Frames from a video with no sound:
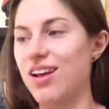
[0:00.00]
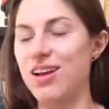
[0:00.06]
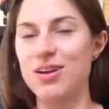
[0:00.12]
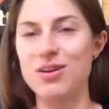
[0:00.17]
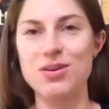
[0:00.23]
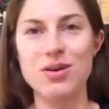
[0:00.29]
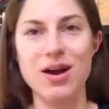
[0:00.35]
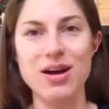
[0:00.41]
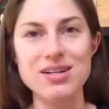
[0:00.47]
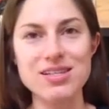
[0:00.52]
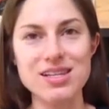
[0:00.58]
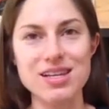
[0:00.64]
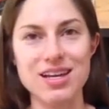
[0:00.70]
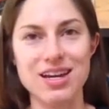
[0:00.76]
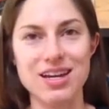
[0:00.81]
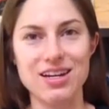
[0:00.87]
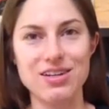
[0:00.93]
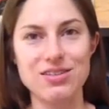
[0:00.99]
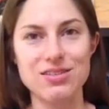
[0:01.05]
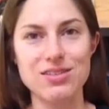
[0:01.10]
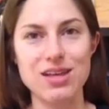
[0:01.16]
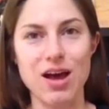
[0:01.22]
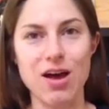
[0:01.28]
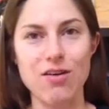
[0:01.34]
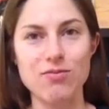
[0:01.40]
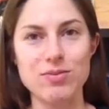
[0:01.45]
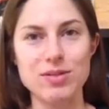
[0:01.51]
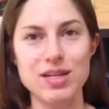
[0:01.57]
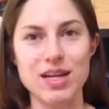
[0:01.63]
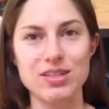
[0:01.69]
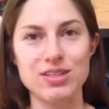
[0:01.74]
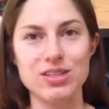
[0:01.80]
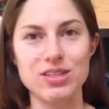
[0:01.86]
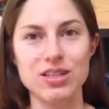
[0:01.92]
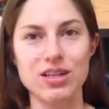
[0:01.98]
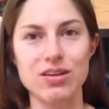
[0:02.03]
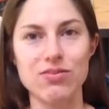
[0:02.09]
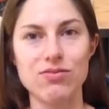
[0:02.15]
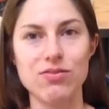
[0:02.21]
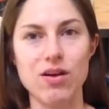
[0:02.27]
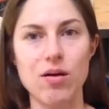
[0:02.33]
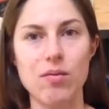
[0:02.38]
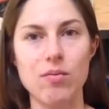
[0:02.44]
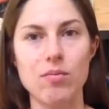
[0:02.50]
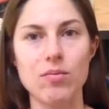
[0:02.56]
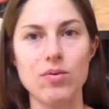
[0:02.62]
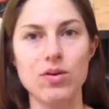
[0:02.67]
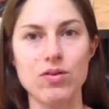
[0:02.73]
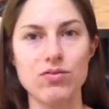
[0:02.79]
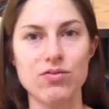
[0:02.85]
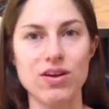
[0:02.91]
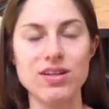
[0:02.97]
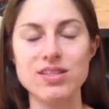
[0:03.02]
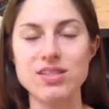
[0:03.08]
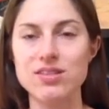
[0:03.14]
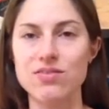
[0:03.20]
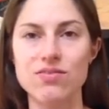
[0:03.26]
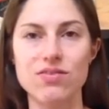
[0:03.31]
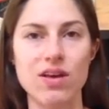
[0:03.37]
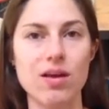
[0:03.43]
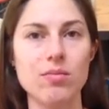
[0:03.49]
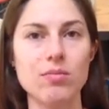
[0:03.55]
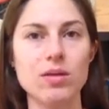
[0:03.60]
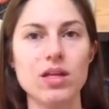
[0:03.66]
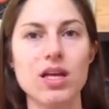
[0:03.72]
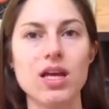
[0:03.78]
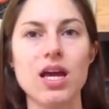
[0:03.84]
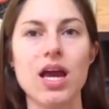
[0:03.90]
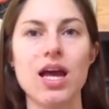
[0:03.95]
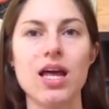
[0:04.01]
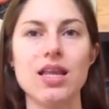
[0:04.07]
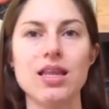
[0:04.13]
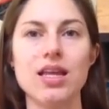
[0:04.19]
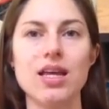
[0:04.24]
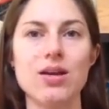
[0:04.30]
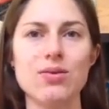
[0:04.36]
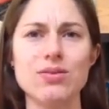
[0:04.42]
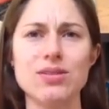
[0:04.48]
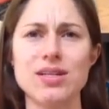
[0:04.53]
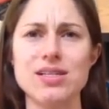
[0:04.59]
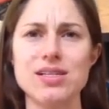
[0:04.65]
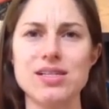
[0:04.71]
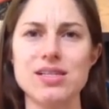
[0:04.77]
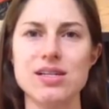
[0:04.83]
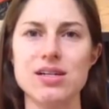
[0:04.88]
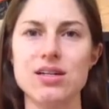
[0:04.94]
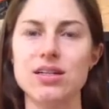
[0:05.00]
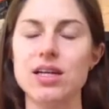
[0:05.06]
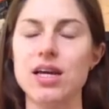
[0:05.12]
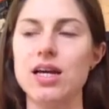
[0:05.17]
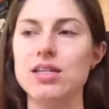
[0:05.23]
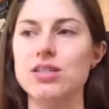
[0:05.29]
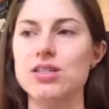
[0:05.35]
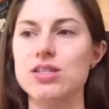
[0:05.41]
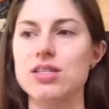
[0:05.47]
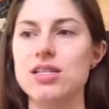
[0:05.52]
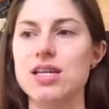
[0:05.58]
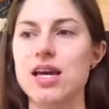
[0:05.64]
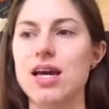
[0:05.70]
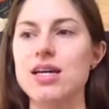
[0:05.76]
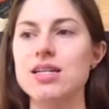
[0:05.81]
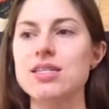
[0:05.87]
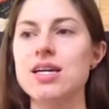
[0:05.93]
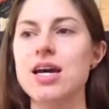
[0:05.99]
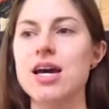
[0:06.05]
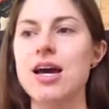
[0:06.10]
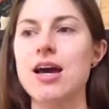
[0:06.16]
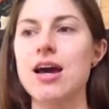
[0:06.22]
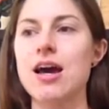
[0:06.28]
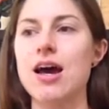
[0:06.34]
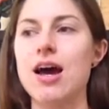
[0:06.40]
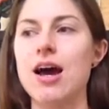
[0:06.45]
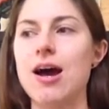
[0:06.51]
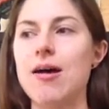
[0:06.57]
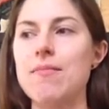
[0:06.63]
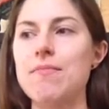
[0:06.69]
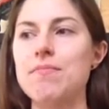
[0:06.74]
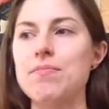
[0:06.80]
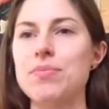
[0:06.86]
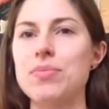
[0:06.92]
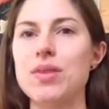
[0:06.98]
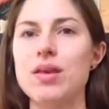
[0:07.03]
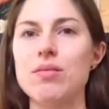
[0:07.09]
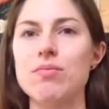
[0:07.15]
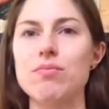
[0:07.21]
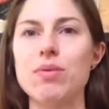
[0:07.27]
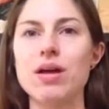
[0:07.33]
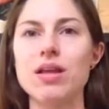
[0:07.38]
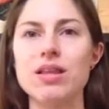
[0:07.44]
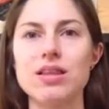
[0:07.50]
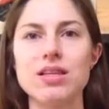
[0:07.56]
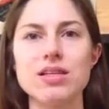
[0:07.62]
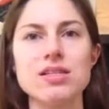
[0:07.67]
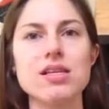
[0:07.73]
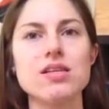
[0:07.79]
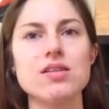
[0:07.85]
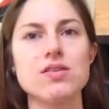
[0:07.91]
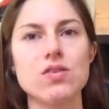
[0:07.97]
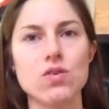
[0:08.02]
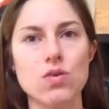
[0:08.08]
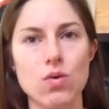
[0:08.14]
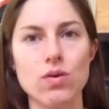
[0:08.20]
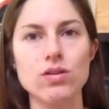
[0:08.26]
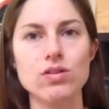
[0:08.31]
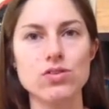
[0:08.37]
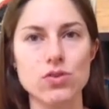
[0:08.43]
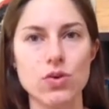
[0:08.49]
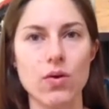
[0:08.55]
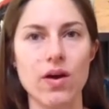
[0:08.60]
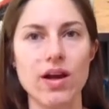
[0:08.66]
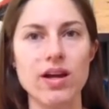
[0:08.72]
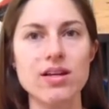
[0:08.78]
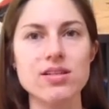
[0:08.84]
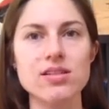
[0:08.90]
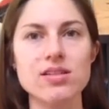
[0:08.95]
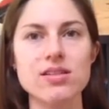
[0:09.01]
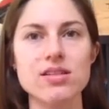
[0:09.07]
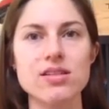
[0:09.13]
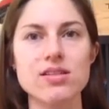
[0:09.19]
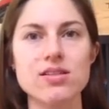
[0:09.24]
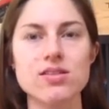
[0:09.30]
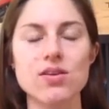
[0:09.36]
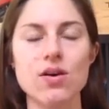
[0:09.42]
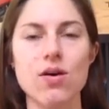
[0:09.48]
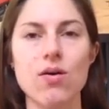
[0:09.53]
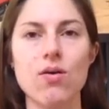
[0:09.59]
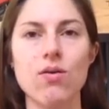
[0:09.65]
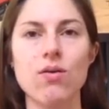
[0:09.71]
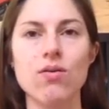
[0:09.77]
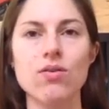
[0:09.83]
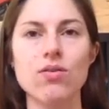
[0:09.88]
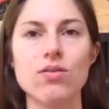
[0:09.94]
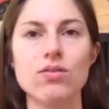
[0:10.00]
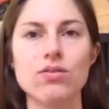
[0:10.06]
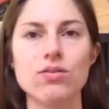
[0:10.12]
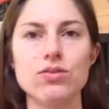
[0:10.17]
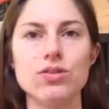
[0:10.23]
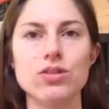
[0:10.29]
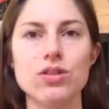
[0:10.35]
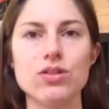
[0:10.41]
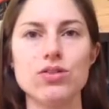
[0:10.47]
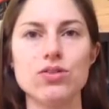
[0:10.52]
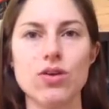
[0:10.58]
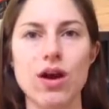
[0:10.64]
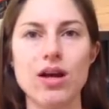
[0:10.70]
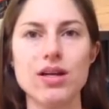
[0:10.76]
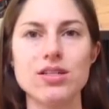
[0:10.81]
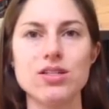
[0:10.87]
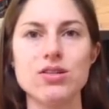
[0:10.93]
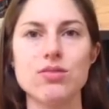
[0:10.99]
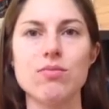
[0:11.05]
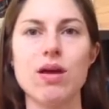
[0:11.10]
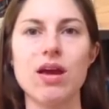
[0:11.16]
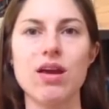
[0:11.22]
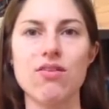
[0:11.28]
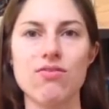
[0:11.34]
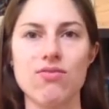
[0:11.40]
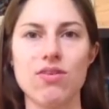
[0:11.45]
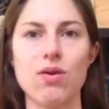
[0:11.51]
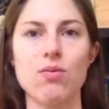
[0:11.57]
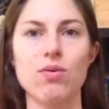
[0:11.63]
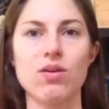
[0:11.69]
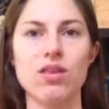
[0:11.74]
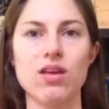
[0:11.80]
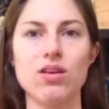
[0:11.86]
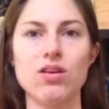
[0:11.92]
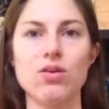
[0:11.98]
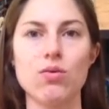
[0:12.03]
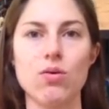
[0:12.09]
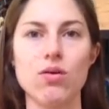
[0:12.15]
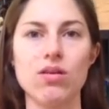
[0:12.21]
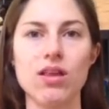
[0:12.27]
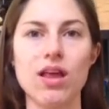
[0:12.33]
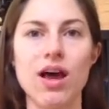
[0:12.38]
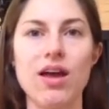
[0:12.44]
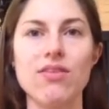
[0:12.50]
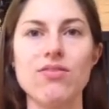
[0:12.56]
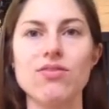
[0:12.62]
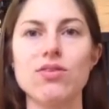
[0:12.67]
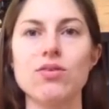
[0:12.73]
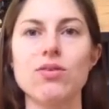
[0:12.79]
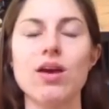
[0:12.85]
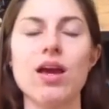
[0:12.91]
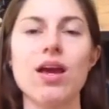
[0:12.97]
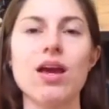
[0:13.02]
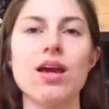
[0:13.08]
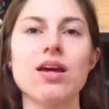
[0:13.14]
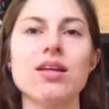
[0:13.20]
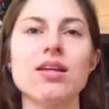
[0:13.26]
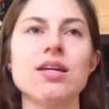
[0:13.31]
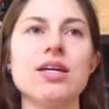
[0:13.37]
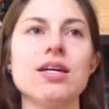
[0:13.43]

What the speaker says: you're isolating yourself potentially from your friends and family, and they don't necessarily understand. But this is your choice, so you should try to make it fit within your life. You can't